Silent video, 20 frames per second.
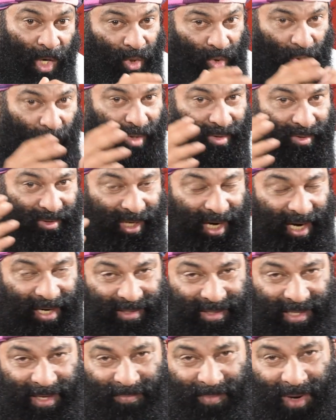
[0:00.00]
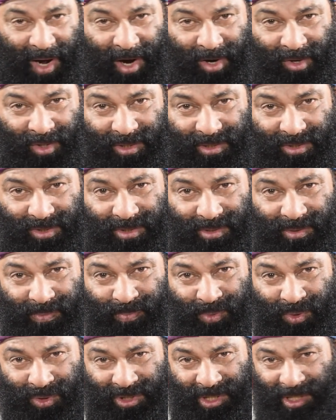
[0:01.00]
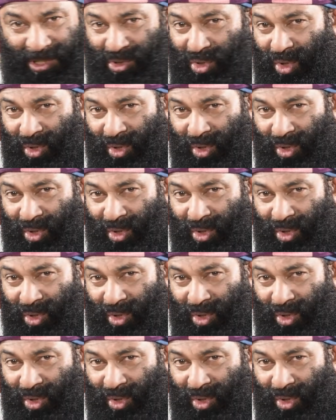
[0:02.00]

Not tear them out. Putin,